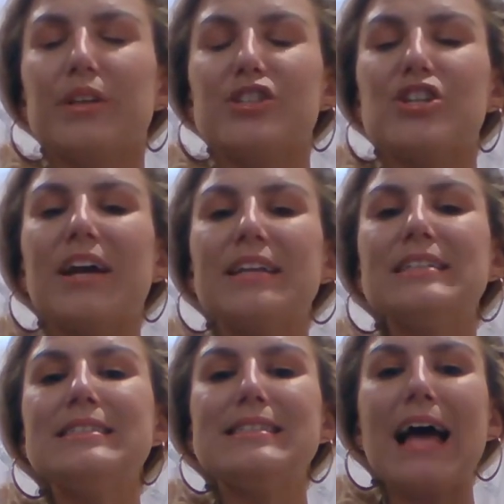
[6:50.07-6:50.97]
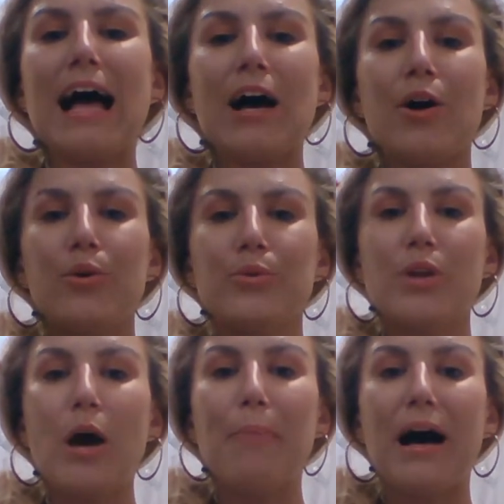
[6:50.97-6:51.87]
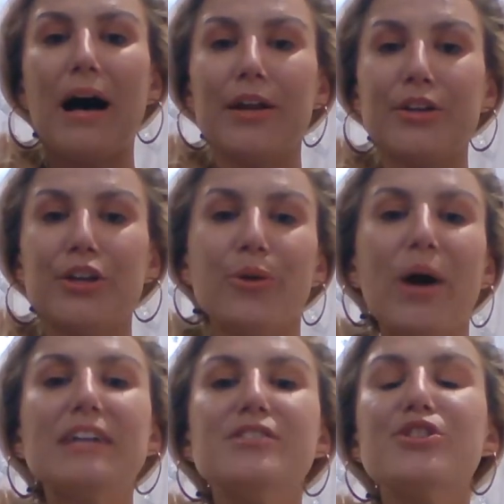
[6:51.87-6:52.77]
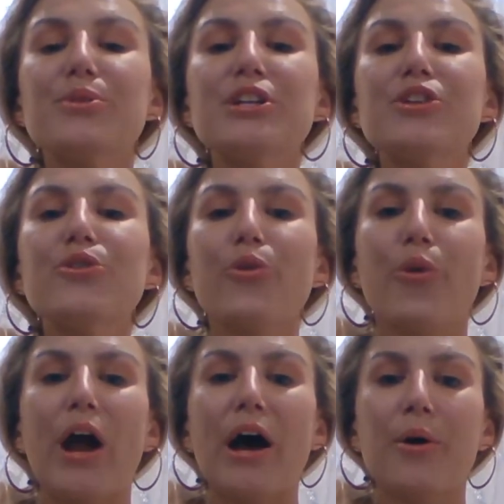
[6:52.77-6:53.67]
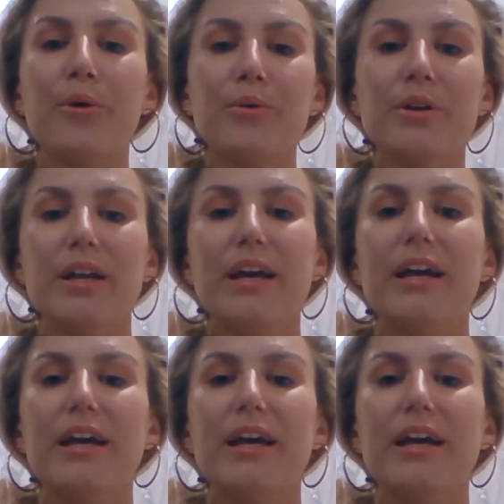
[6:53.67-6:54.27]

shining down upon you, entering your crown,